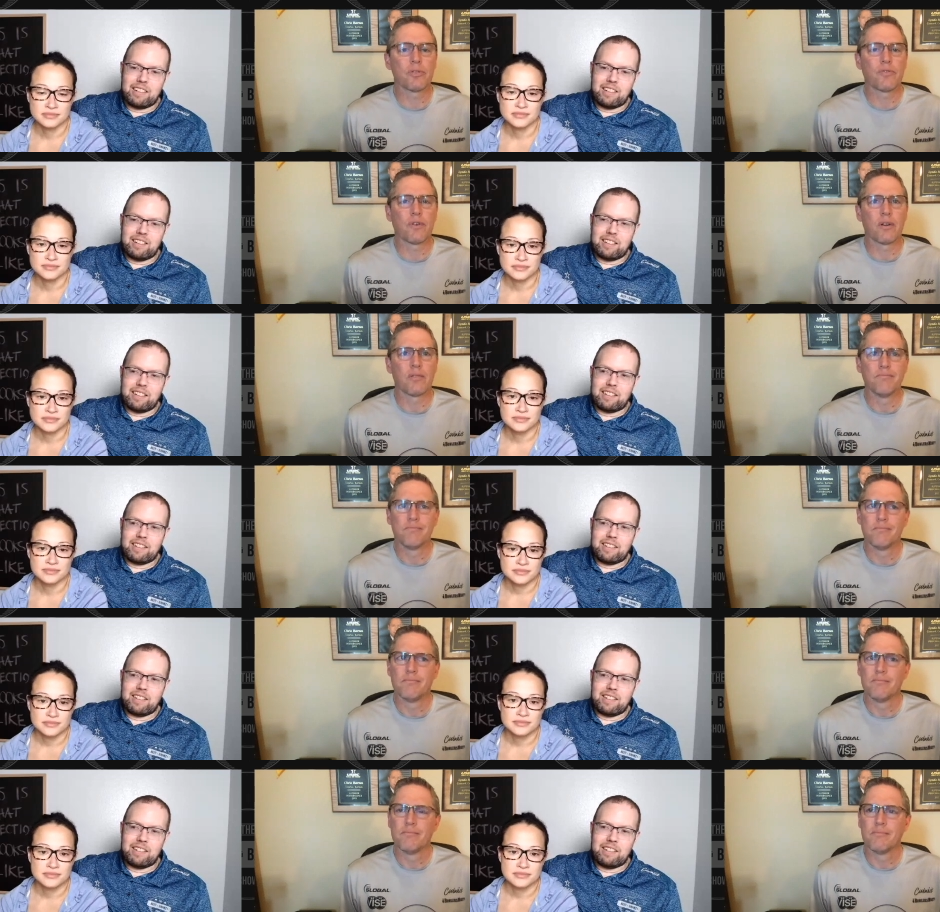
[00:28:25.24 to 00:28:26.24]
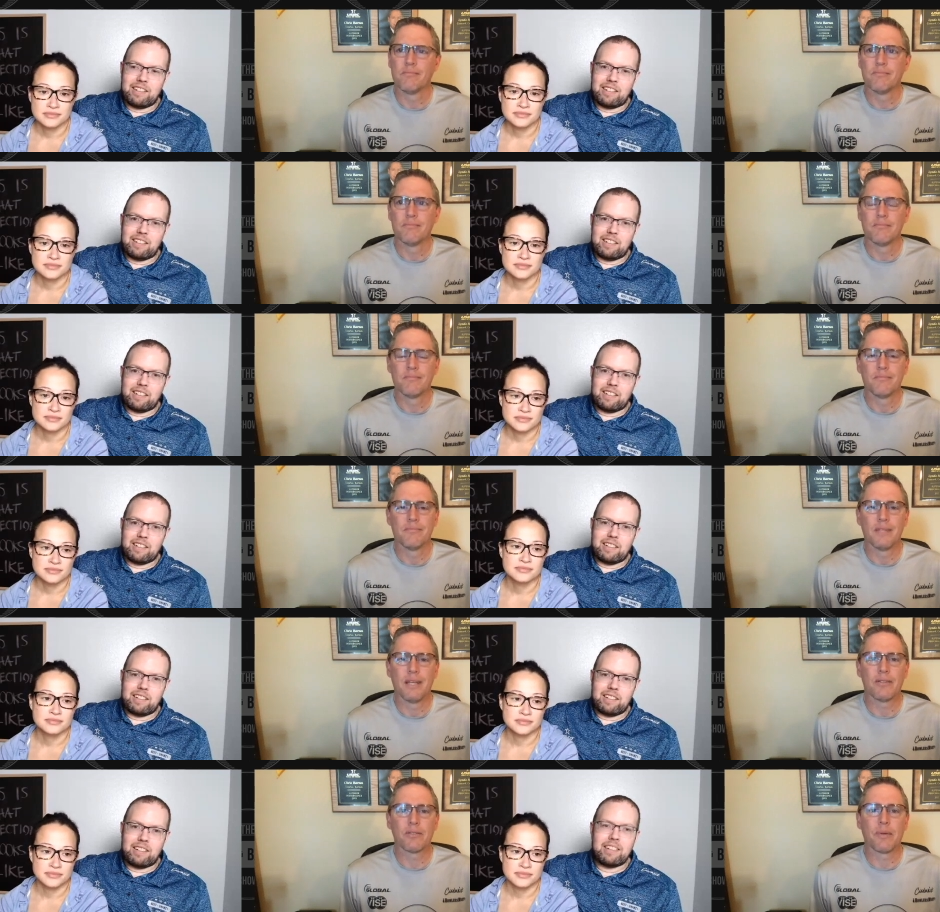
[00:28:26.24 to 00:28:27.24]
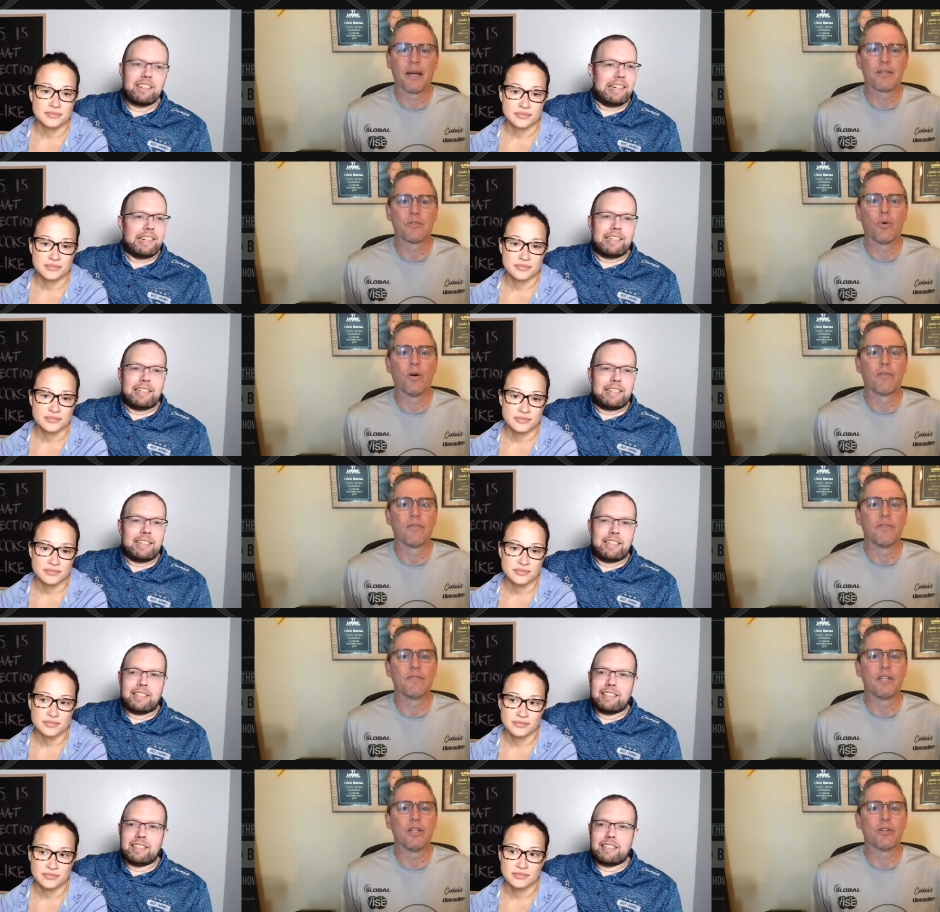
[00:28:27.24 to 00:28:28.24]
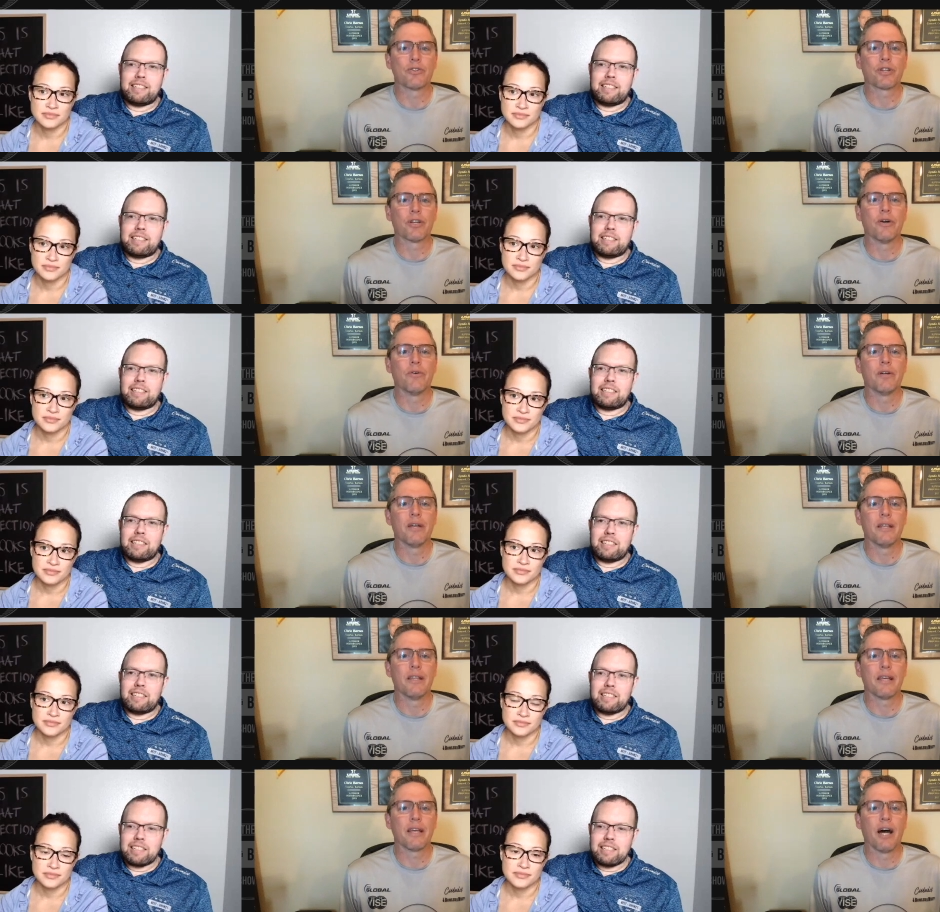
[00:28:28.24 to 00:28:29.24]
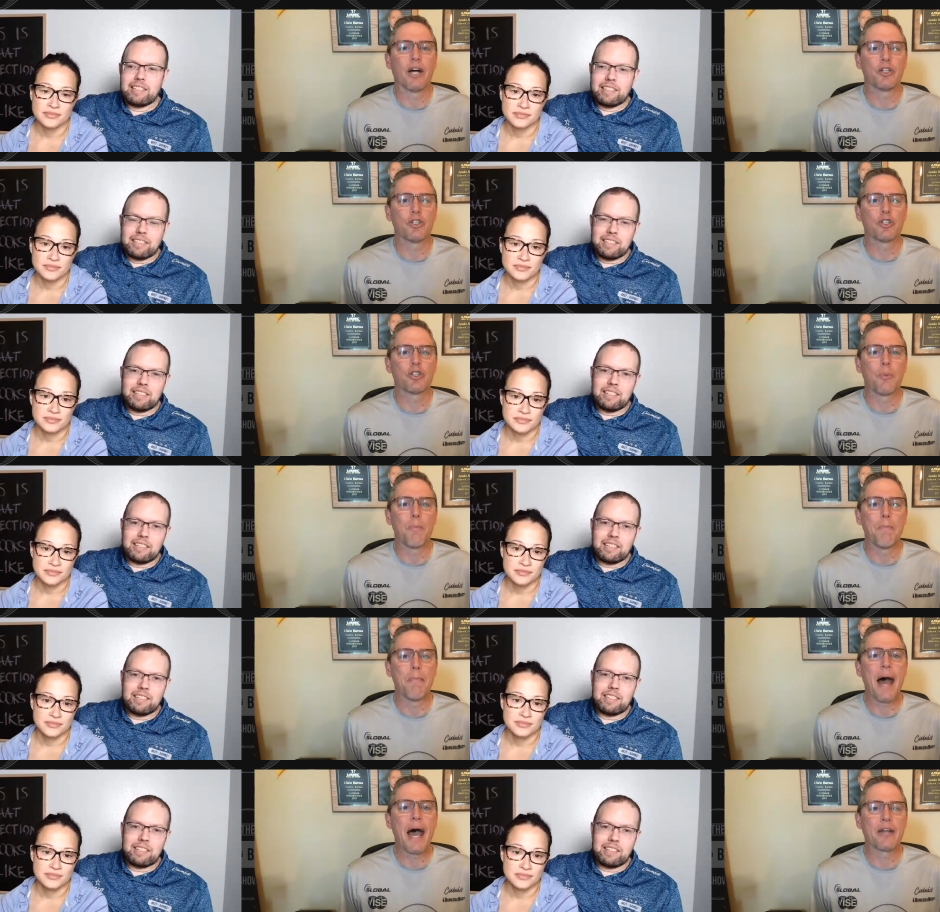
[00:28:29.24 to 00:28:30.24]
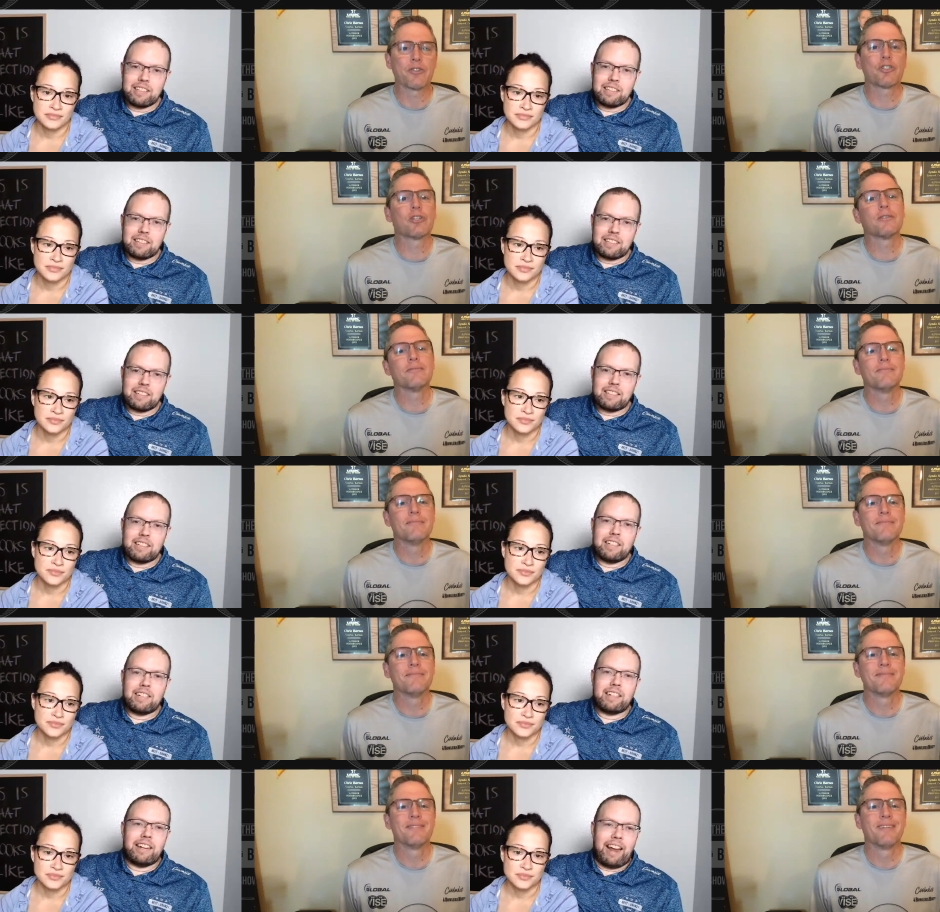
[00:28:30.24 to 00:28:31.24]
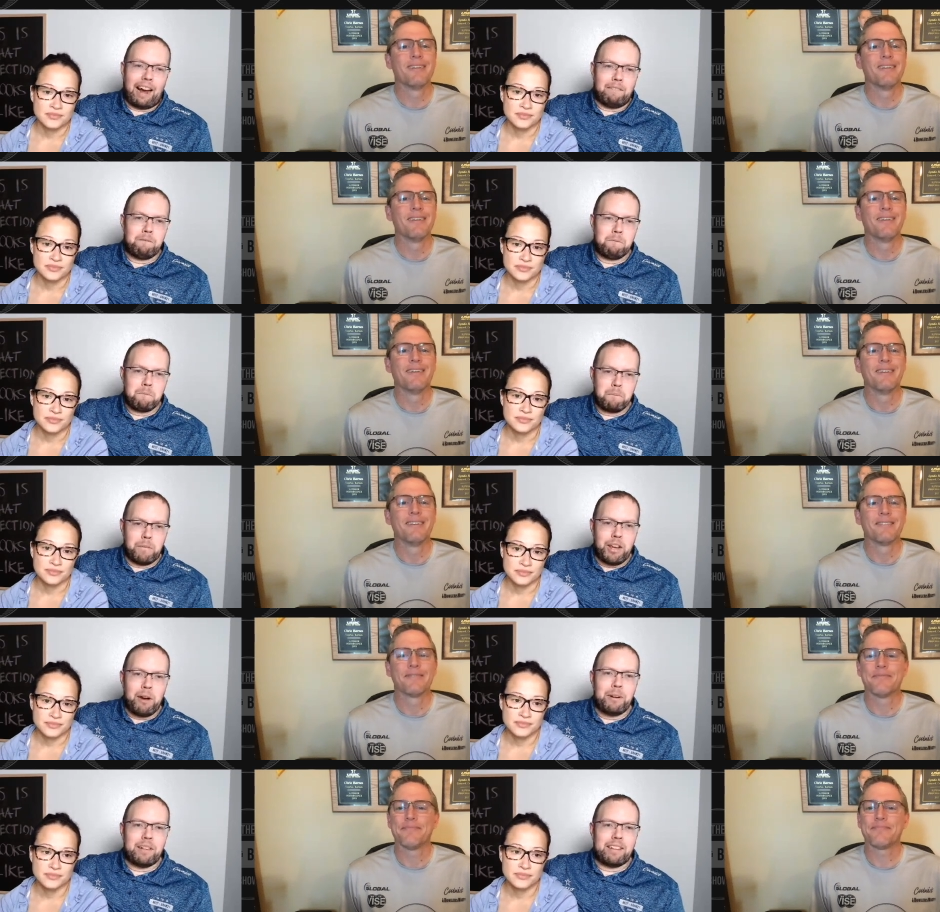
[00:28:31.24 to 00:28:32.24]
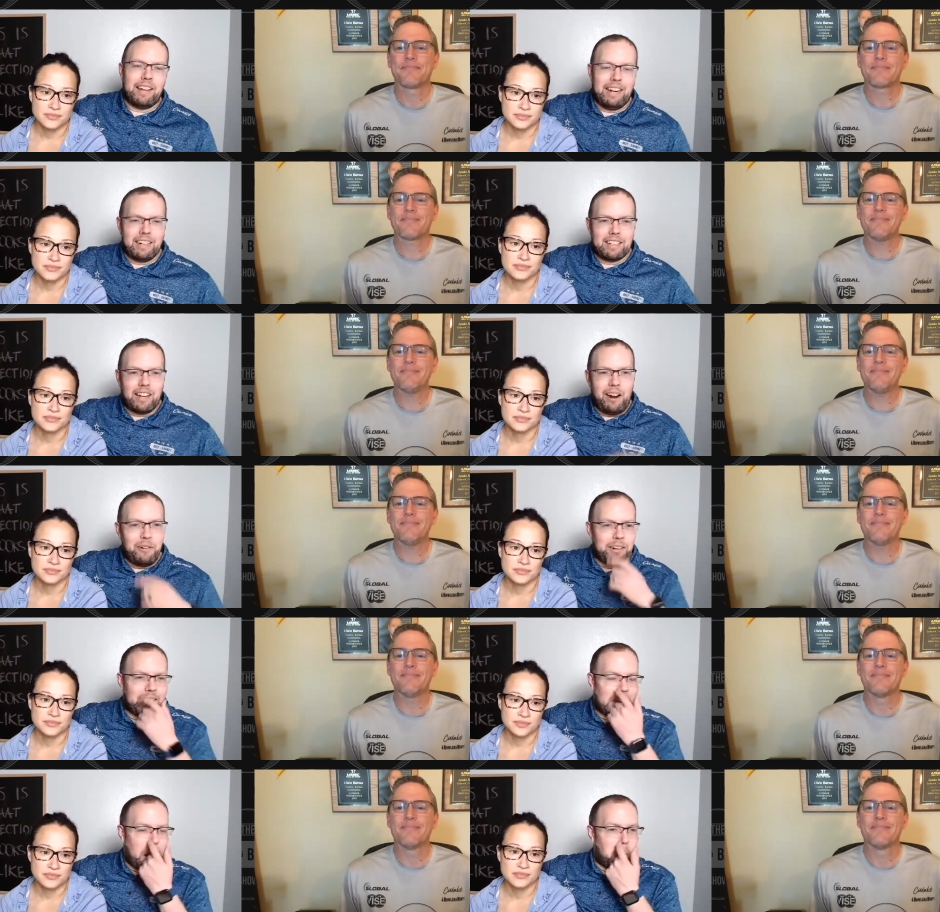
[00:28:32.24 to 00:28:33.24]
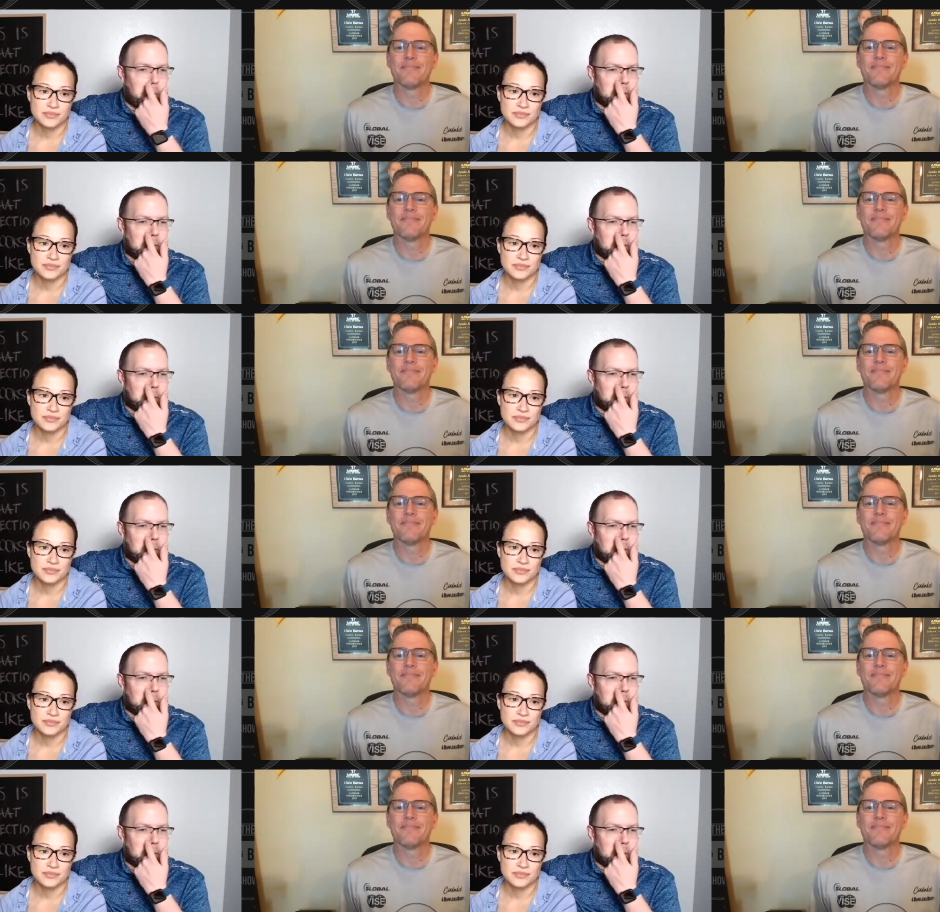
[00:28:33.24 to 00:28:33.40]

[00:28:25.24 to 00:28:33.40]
Speaker 1: for that was about 12 or 15 years ago, and they got smashed.
Speaker 2: Yeah. The only thing, the only thing I would